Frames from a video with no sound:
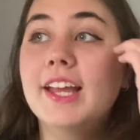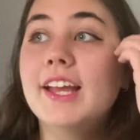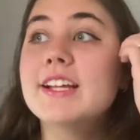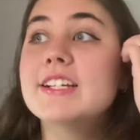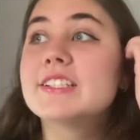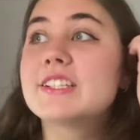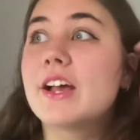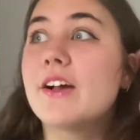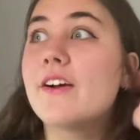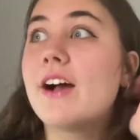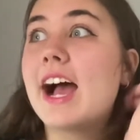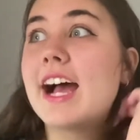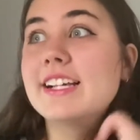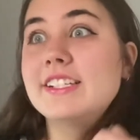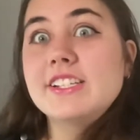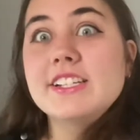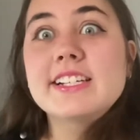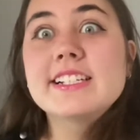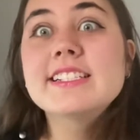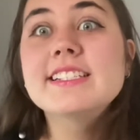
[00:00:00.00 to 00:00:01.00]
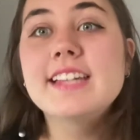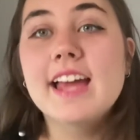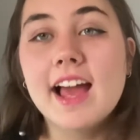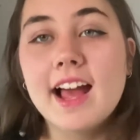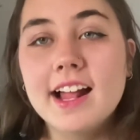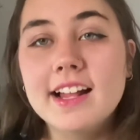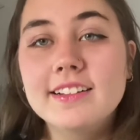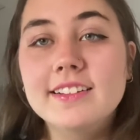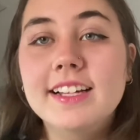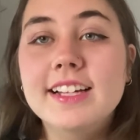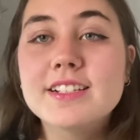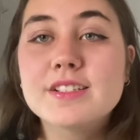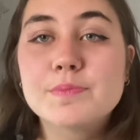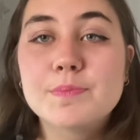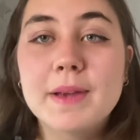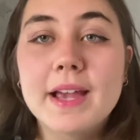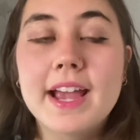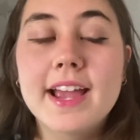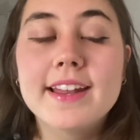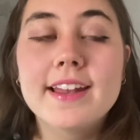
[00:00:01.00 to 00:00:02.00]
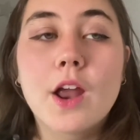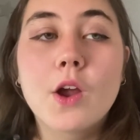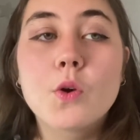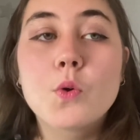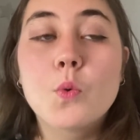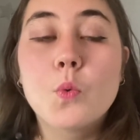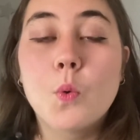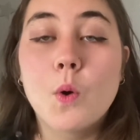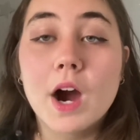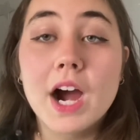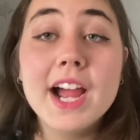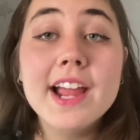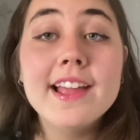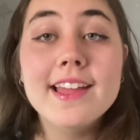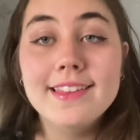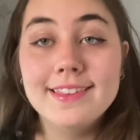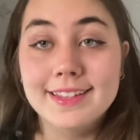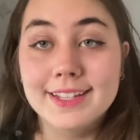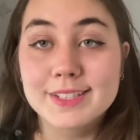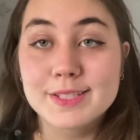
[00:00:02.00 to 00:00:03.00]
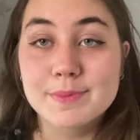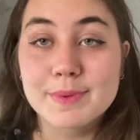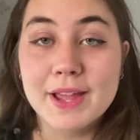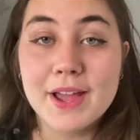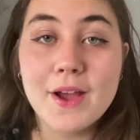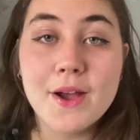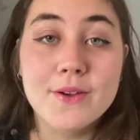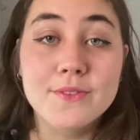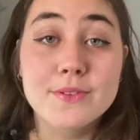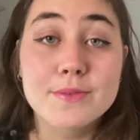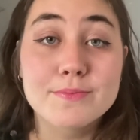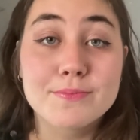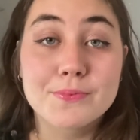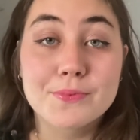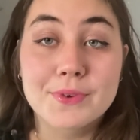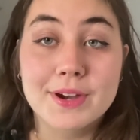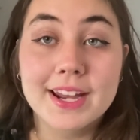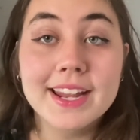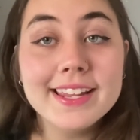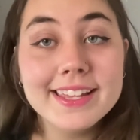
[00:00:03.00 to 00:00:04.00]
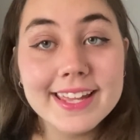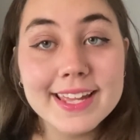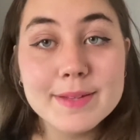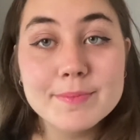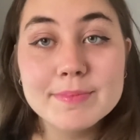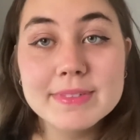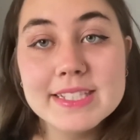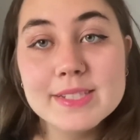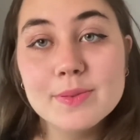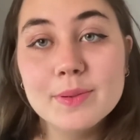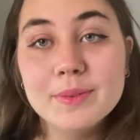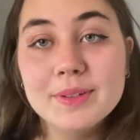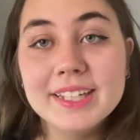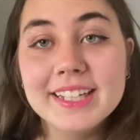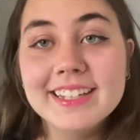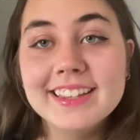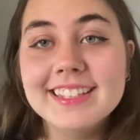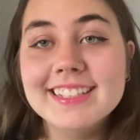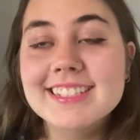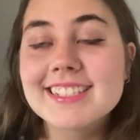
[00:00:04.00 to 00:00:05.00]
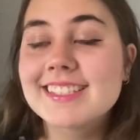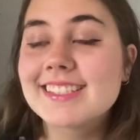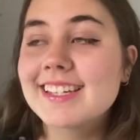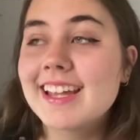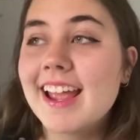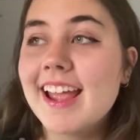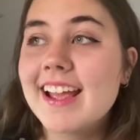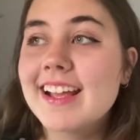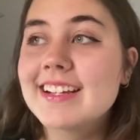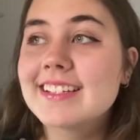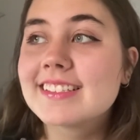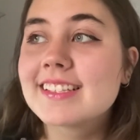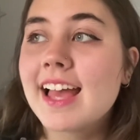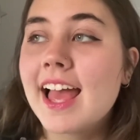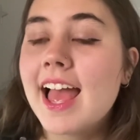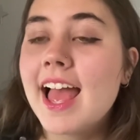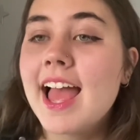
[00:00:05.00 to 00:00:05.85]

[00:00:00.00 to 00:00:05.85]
So as you can tell, it's been quite a little bit of a break in between these days,